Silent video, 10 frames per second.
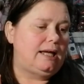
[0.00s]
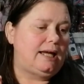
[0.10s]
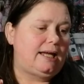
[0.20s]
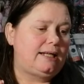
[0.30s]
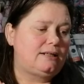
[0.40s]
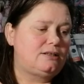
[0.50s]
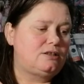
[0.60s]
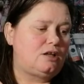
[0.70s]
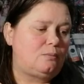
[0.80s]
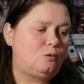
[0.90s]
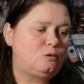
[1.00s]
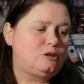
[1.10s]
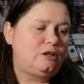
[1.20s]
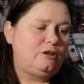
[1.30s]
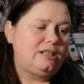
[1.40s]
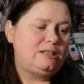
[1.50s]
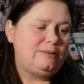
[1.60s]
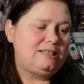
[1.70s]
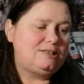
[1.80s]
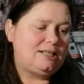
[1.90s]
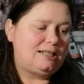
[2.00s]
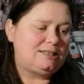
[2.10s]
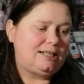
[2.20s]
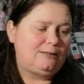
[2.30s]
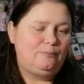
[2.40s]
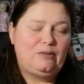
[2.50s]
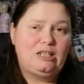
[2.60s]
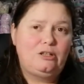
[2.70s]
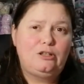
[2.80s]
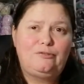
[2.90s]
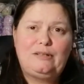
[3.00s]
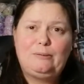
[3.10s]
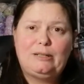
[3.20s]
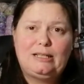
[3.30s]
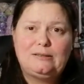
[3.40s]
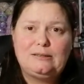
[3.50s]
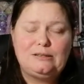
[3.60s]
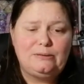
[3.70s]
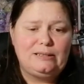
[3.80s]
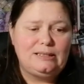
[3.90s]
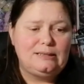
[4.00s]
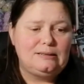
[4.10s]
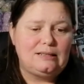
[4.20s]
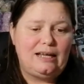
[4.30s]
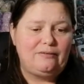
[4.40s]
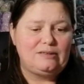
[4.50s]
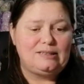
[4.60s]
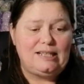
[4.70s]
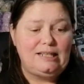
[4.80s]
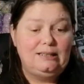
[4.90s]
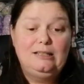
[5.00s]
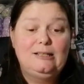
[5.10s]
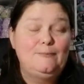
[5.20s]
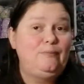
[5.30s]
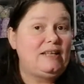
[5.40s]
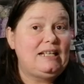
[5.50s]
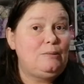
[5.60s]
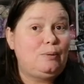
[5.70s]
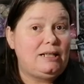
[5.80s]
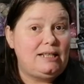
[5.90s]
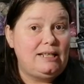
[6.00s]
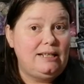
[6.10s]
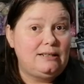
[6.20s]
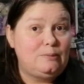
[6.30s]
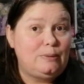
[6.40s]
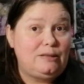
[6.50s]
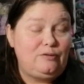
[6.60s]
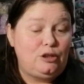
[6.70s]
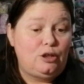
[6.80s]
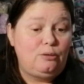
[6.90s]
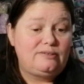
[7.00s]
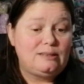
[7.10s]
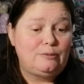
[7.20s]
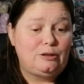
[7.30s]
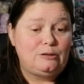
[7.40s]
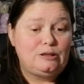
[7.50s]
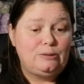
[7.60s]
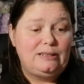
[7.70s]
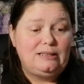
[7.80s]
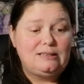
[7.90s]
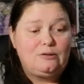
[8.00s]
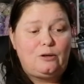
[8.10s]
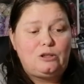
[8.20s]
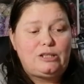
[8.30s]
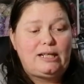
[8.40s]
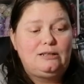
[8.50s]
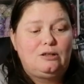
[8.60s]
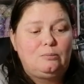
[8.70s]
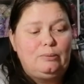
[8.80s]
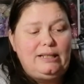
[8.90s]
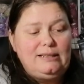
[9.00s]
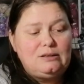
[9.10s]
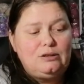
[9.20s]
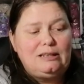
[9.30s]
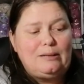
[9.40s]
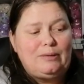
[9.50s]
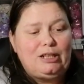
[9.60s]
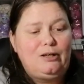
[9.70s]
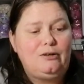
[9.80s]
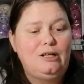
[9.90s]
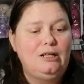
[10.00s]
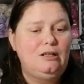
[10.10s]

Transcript: And I'm also going to be starting, I don't know if anyone else is doing this, I haven't seen anybody yet, but if you know of someone who's doing this crochet along, please do let me know.